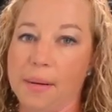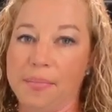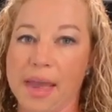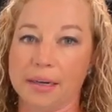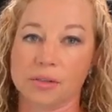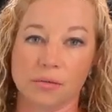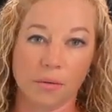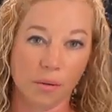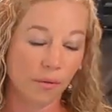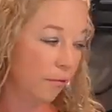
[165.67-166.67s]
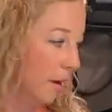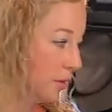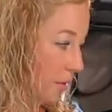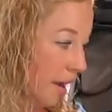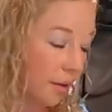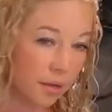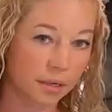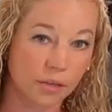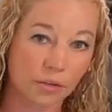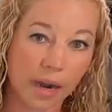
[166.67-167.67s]
up the extra room of where a dryer
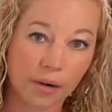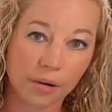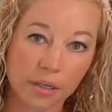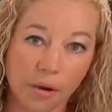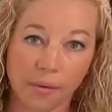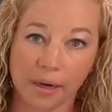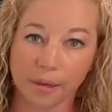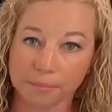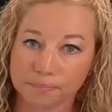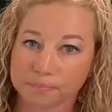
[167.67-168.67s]
could. A dryer could go here.